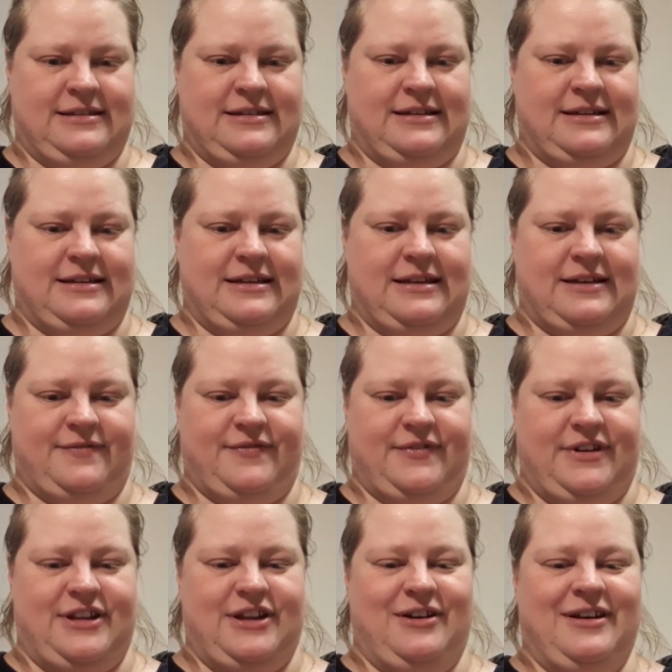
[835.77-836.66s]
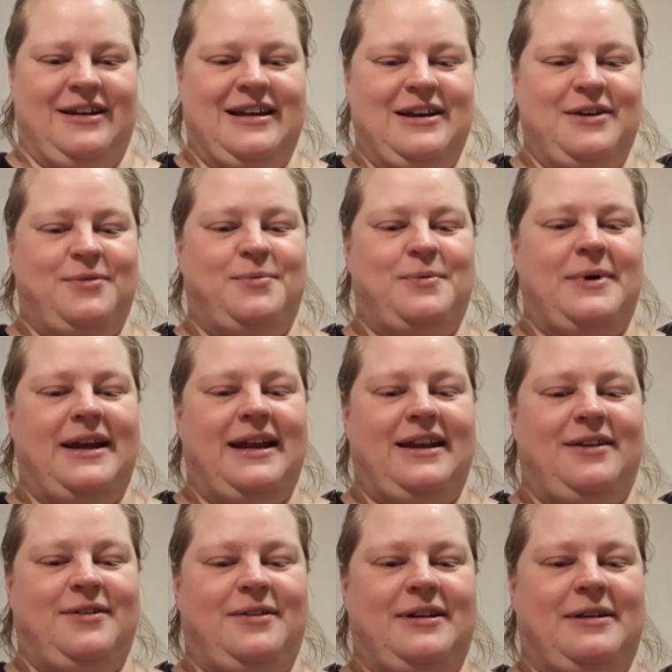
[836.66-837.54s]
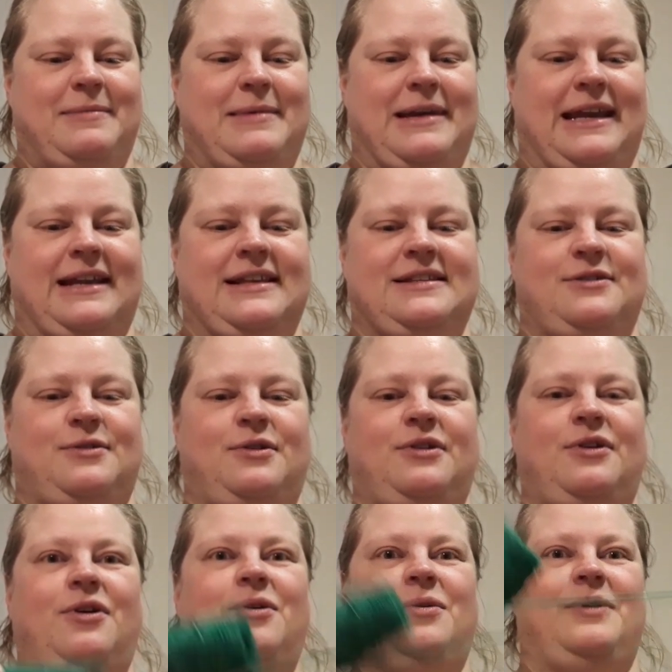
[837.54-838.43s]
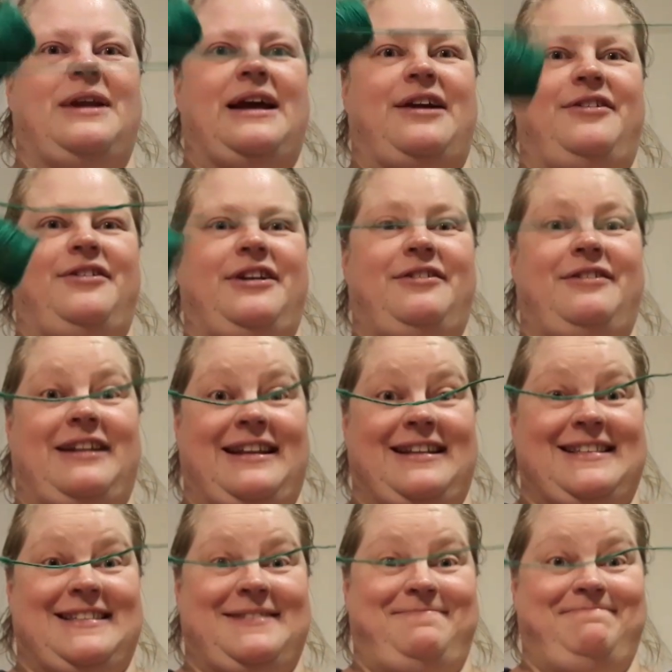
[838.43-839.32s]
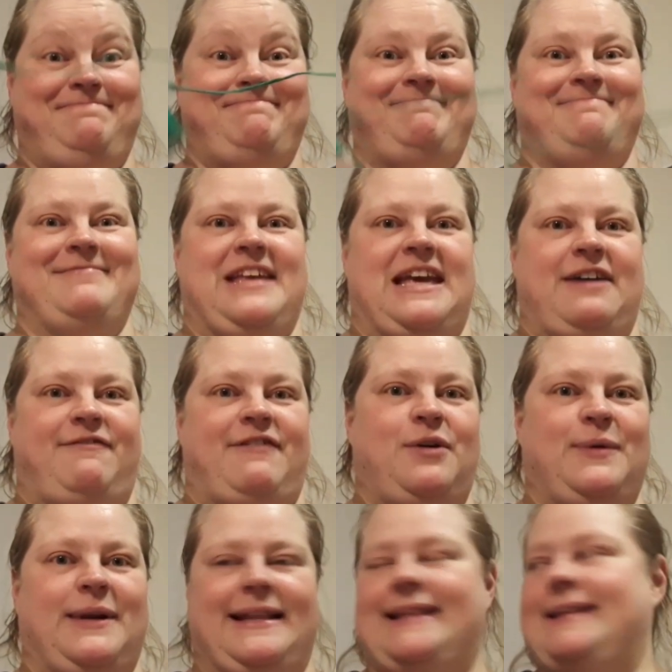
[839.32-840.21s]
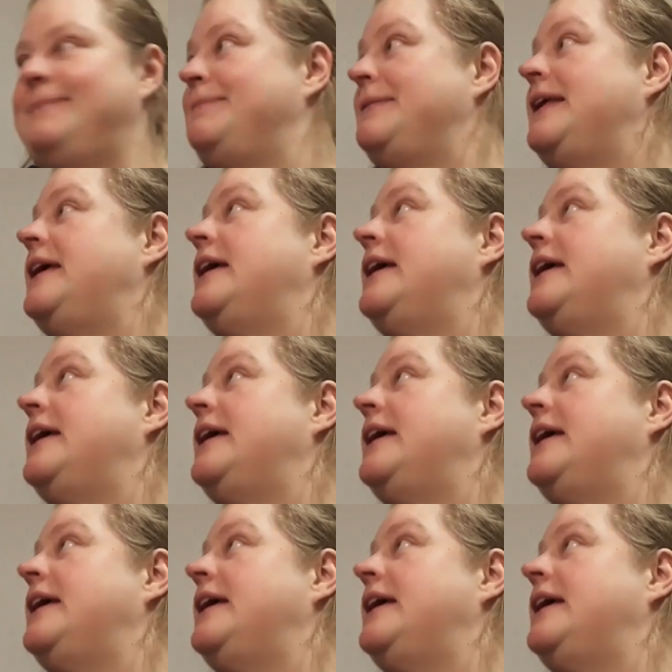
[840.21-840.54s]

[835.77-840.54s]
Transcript: I haven't. Why do they make it so? Oh, there it is. I found it.